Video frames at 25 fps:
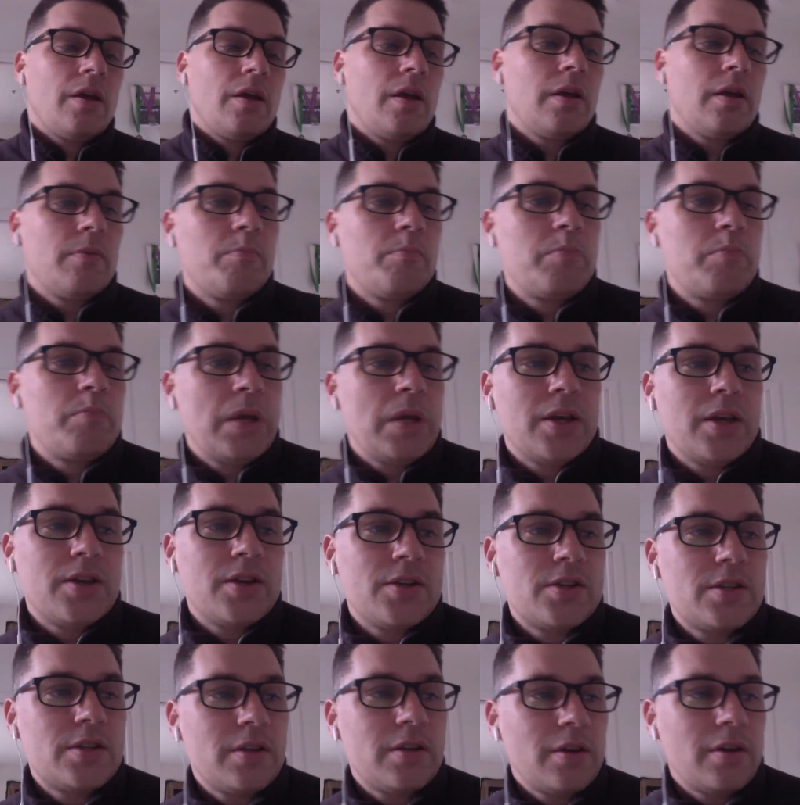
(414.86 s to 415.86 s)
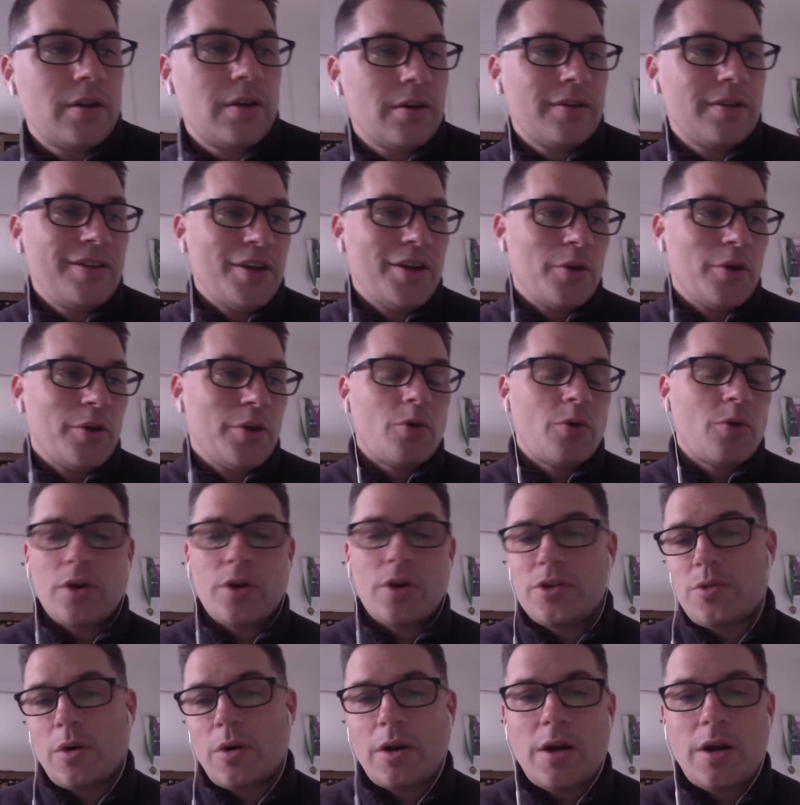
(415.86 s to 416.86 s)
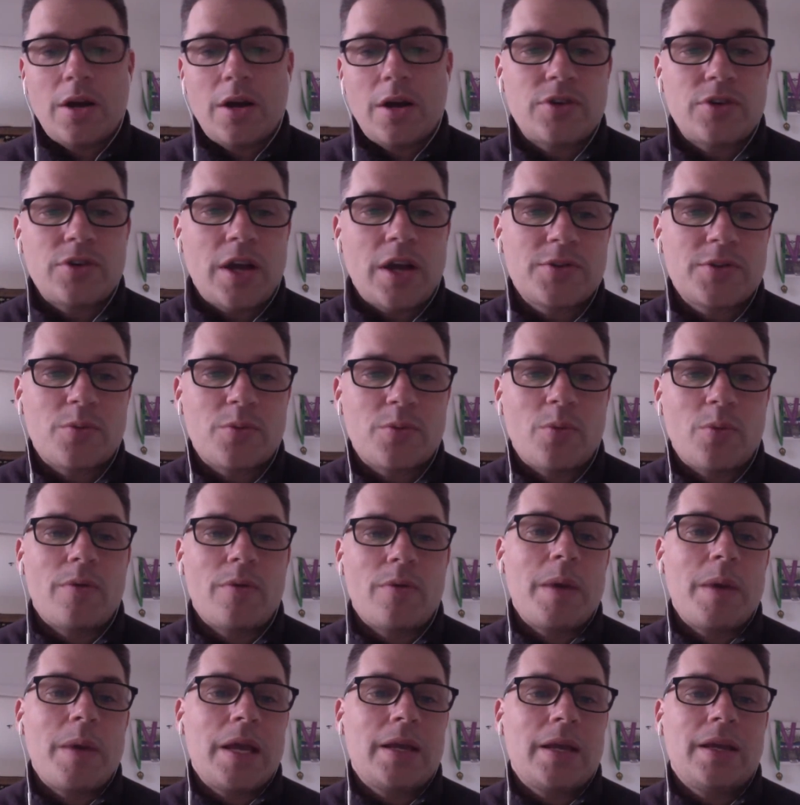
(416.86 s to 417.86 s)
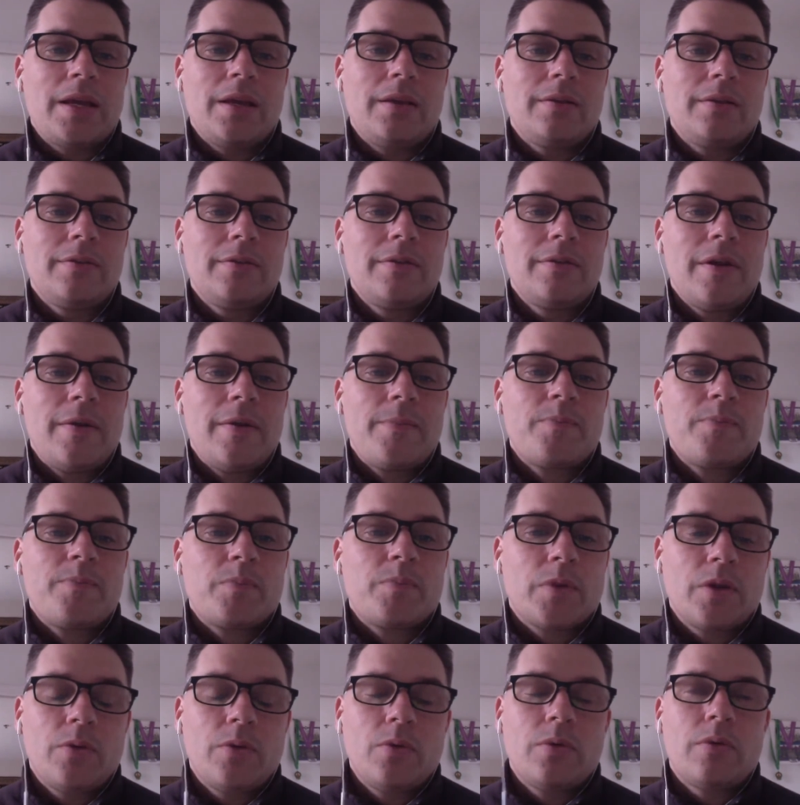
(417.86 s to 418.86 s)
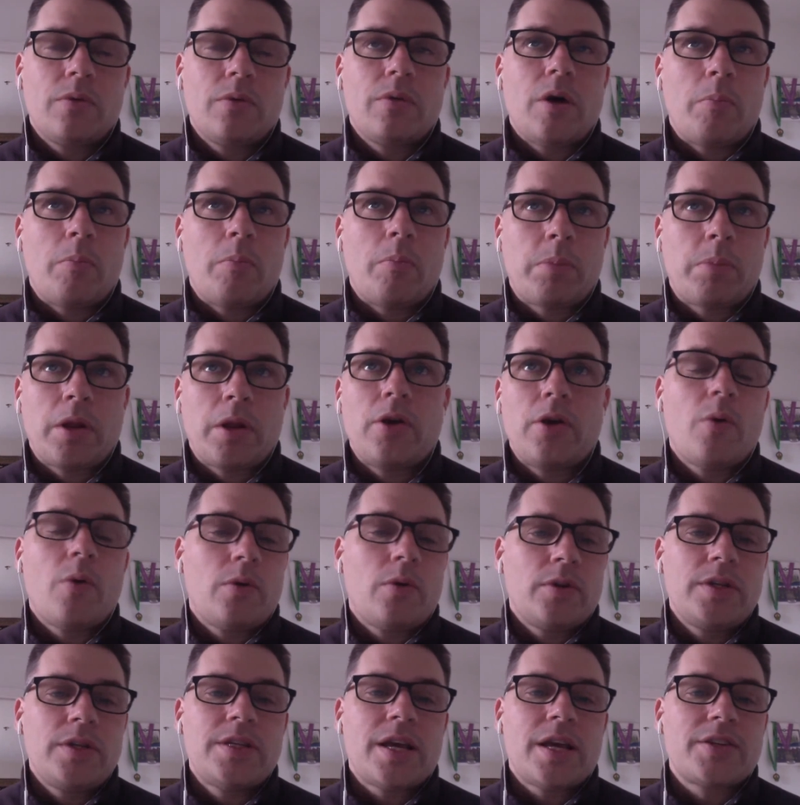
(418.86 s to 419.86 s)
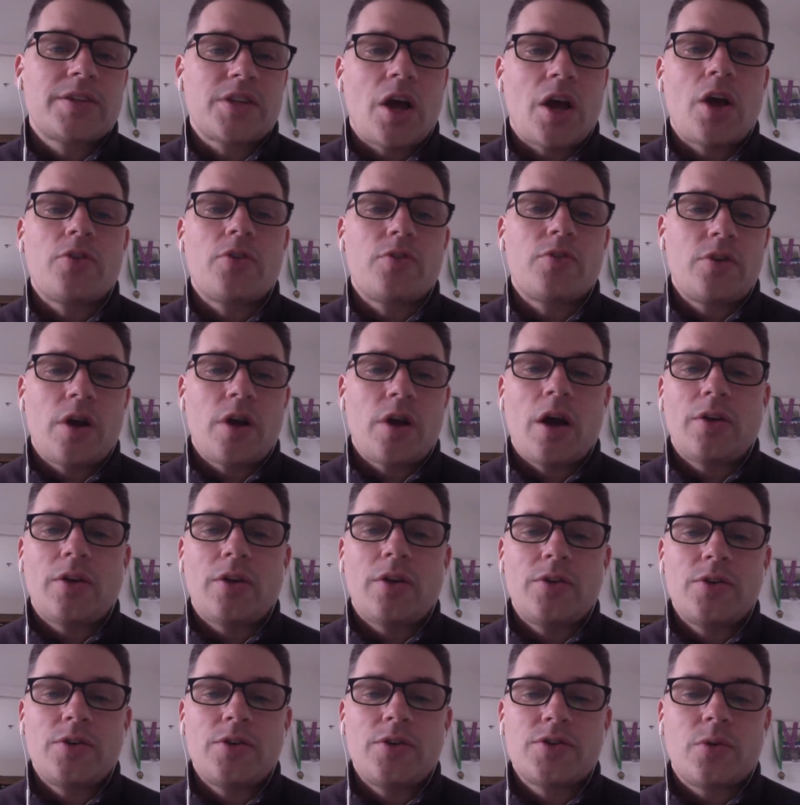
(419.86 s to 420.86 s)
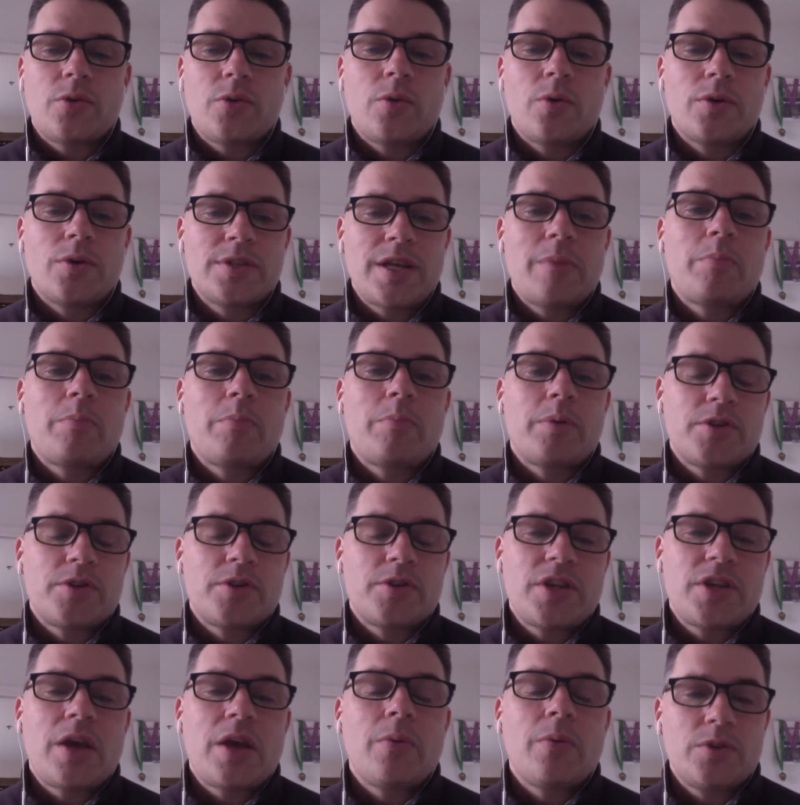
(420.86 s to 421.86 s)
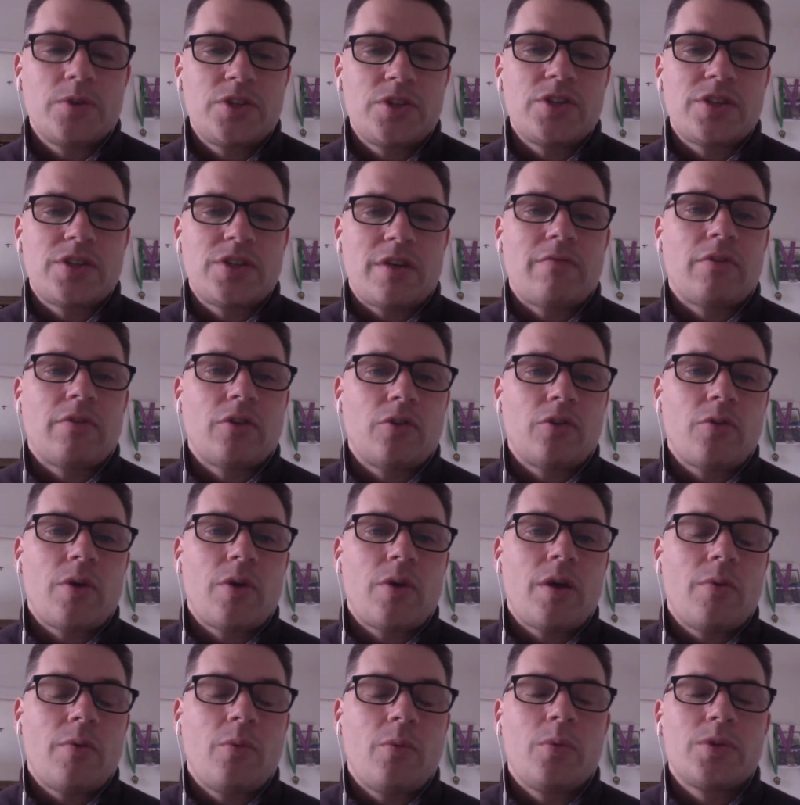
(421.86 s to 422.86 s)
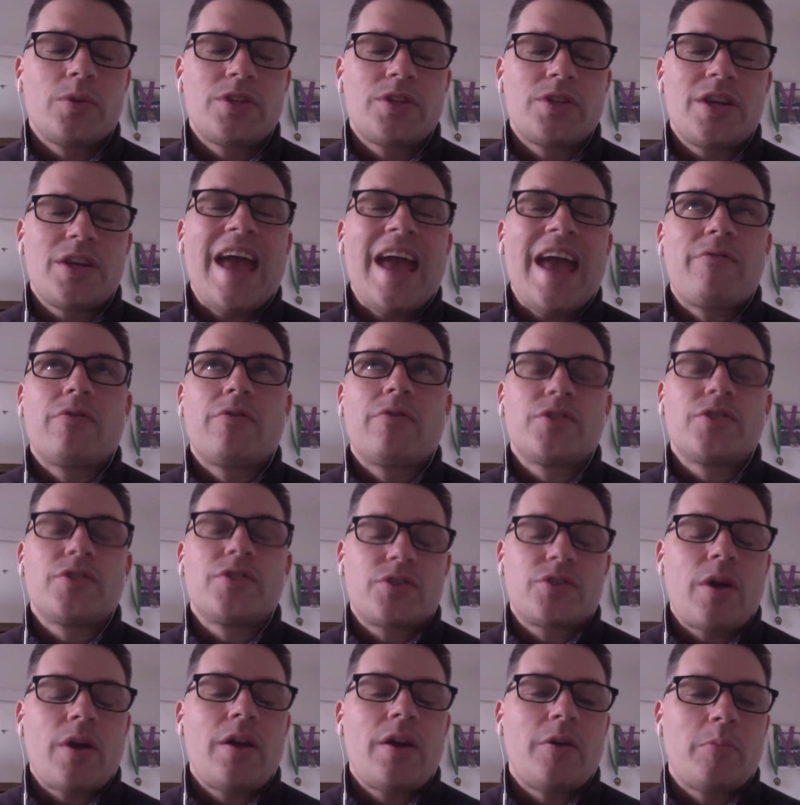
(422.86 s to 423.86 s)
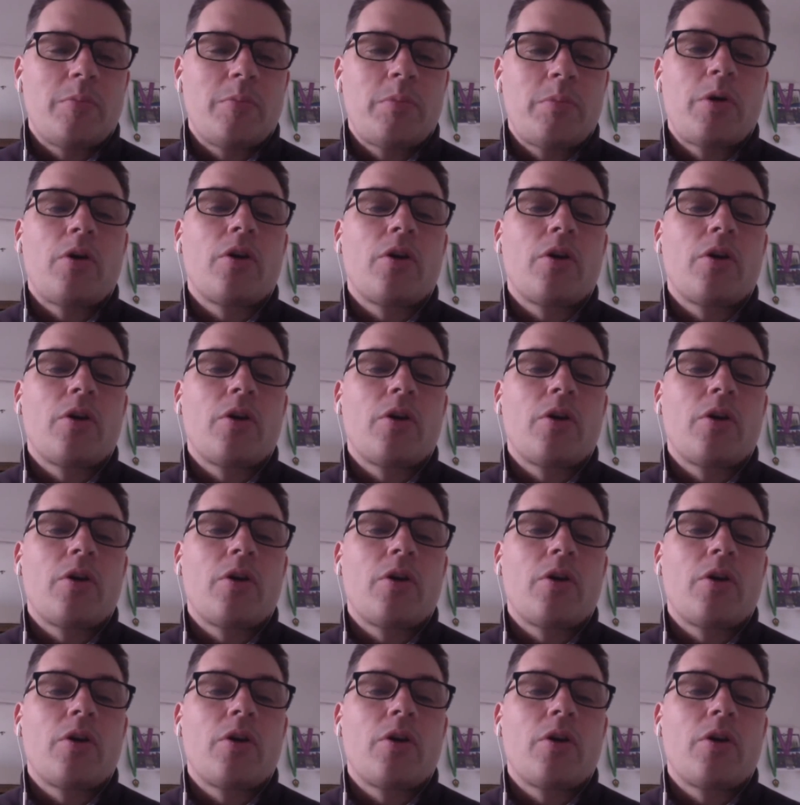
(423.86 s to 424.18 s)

Because, according to our contracts, we're making, Oplerno only takes $100 or 10%, whichever is greater per